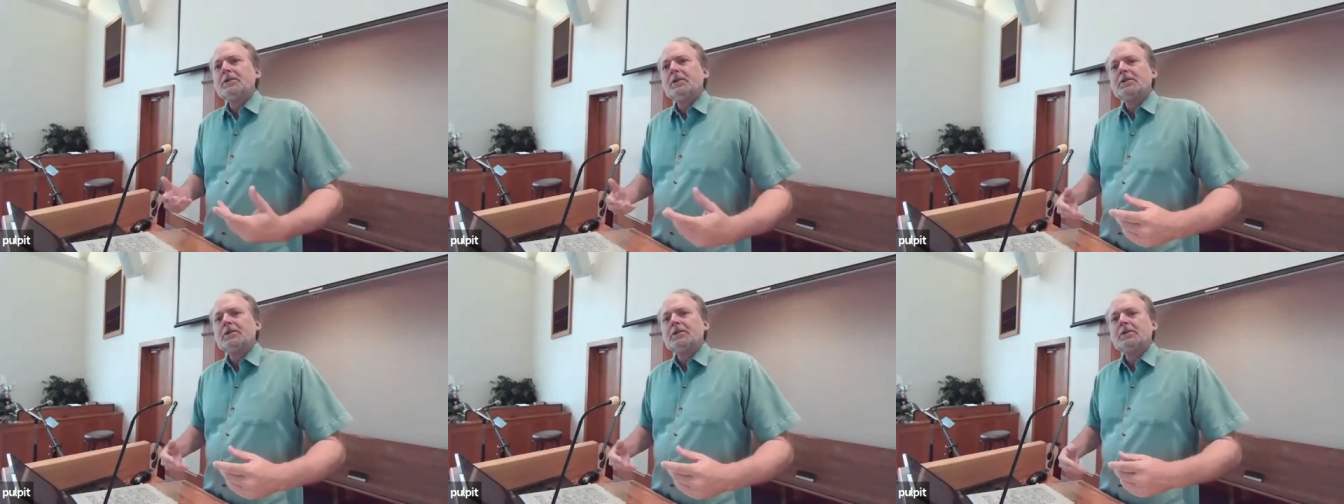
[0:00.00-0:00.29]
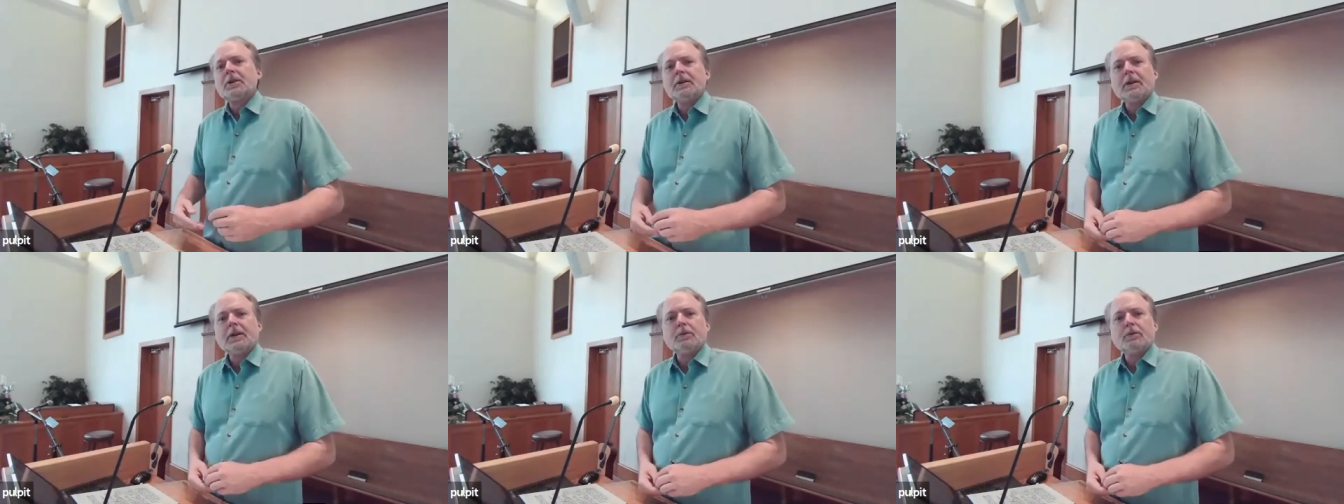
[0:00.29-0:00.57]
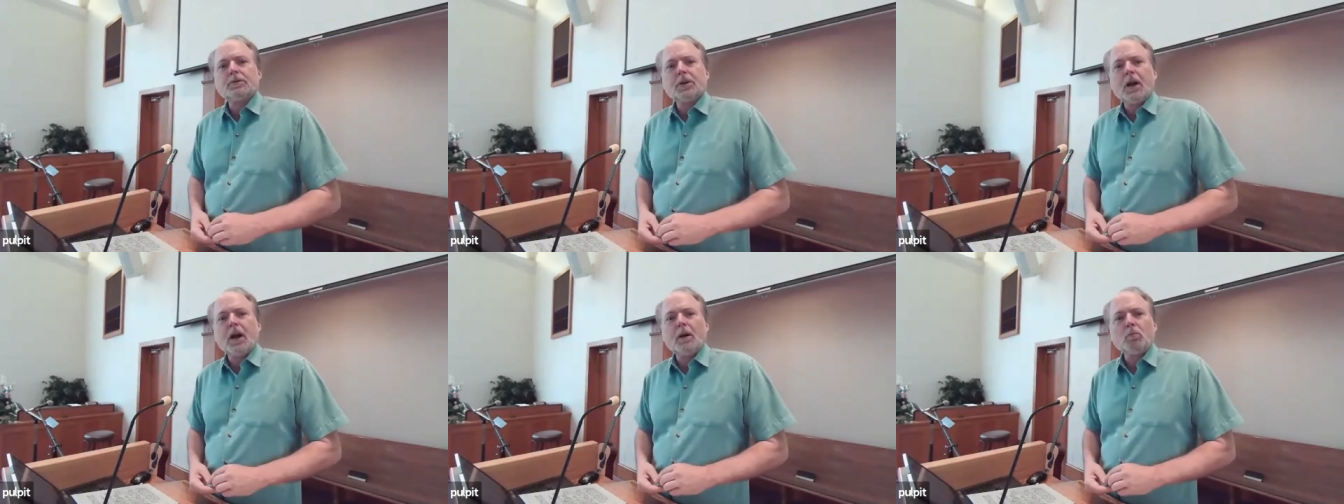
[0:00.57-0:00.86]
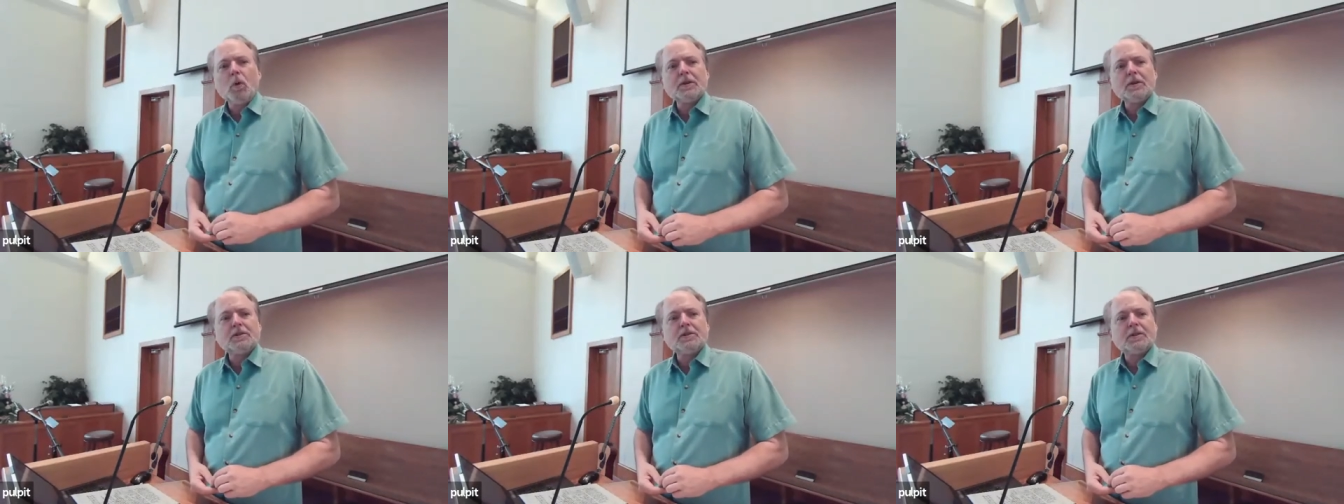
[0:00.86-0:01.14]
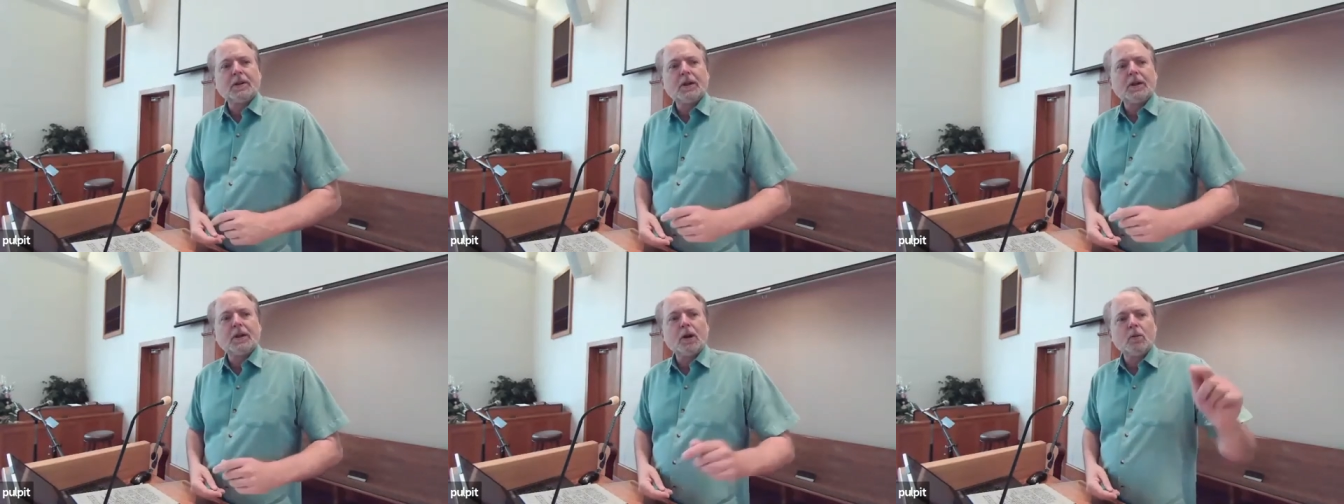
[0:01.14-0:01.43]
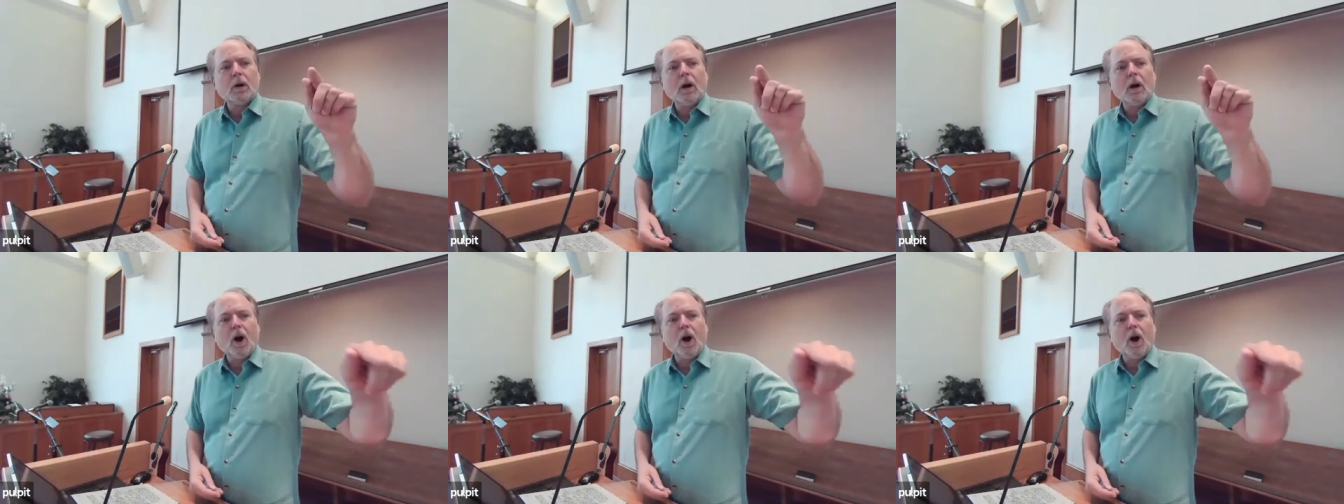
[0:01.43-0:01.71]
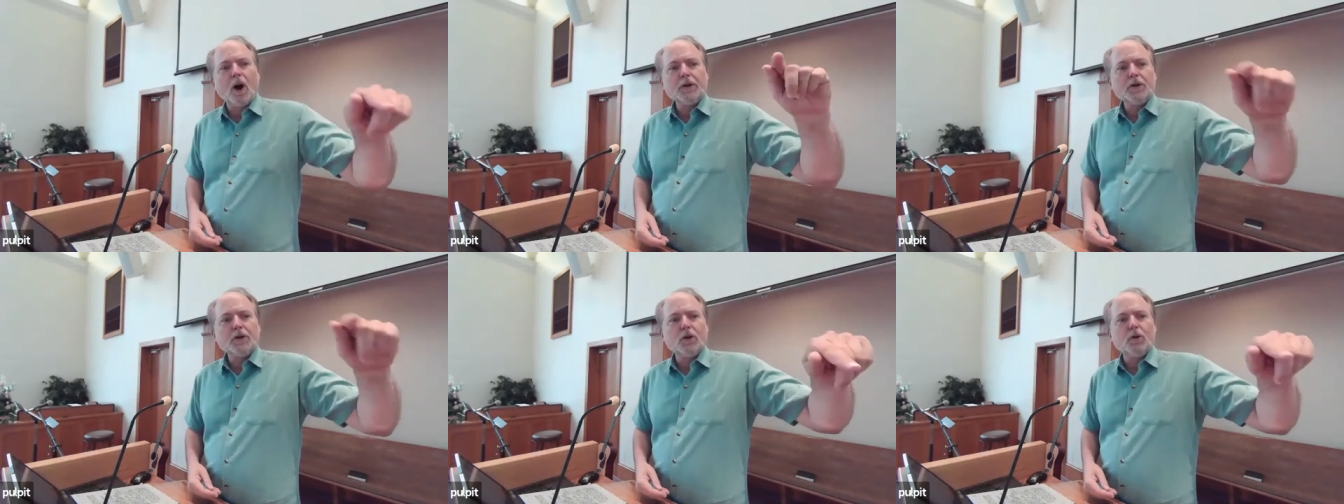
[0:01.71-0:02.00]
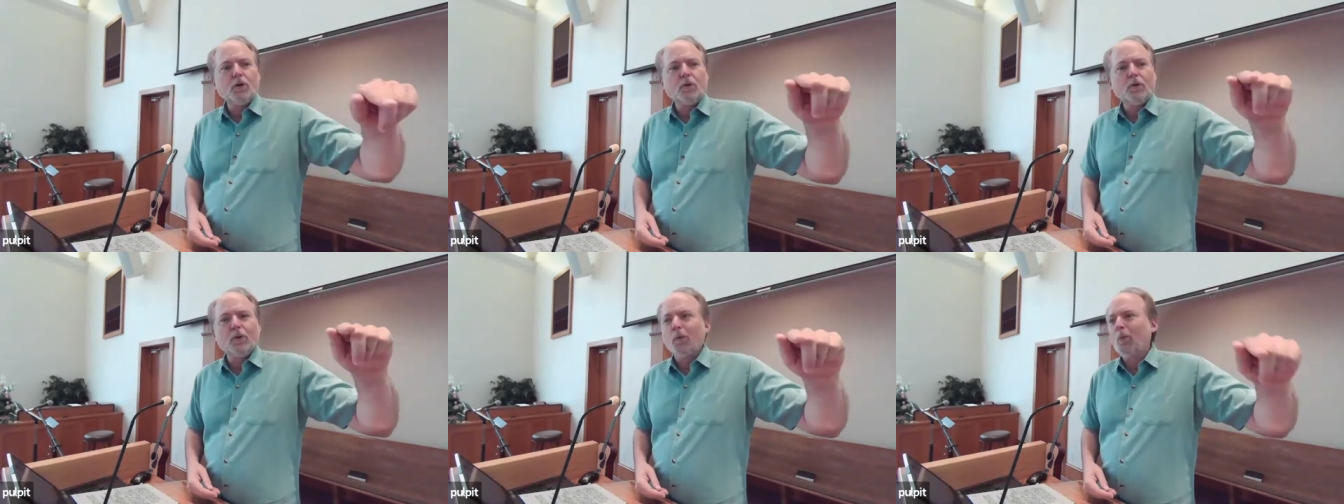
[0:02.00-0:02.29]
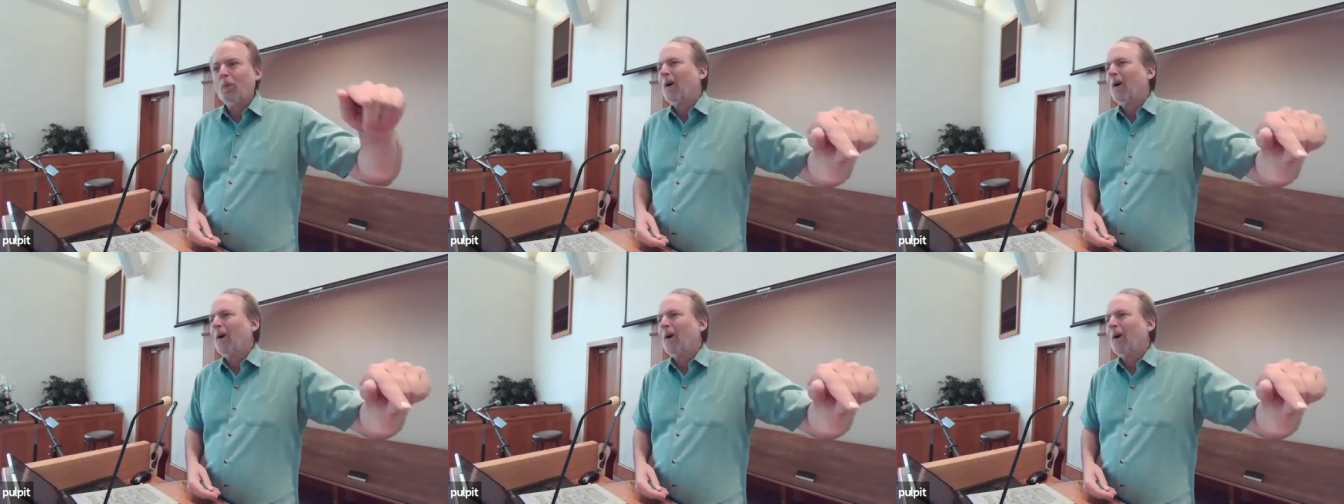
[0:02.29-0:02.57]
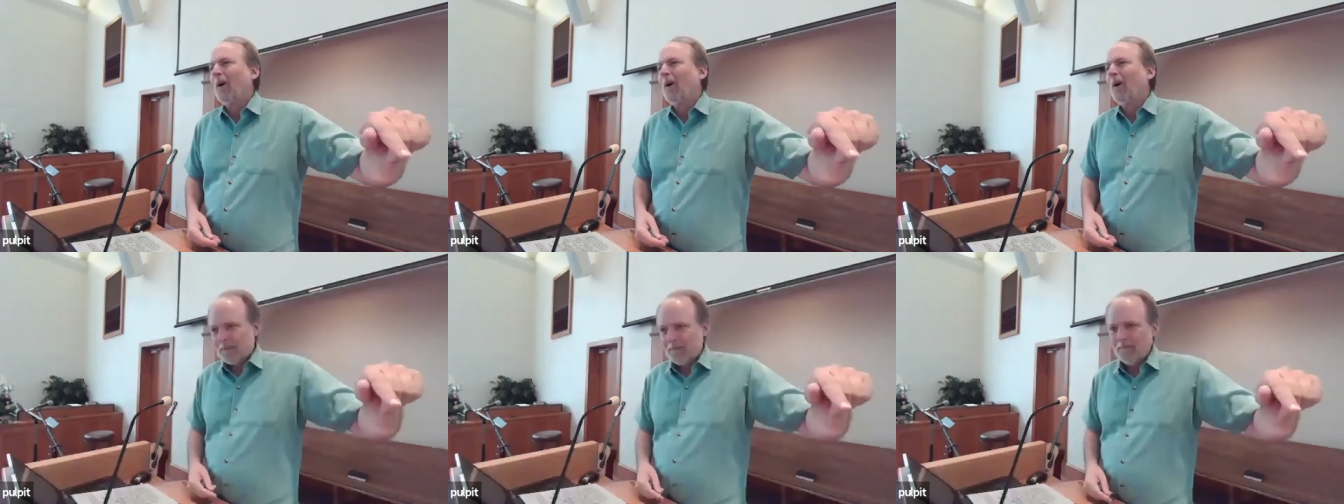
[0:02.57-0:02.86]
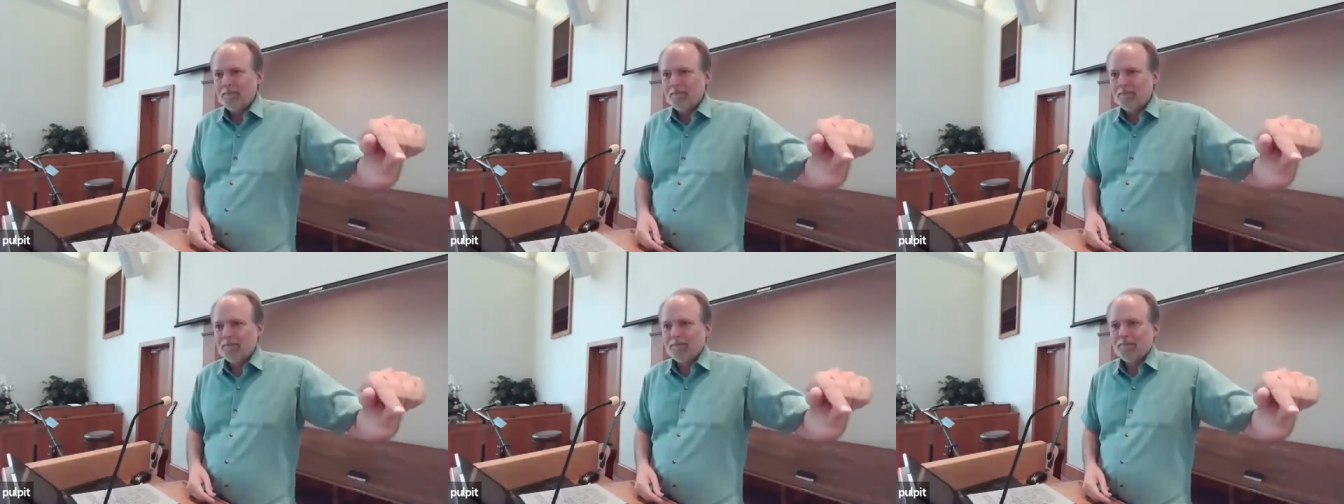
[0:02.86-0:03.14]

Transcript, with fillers: Jesus, you know, John wants to know, are you the one,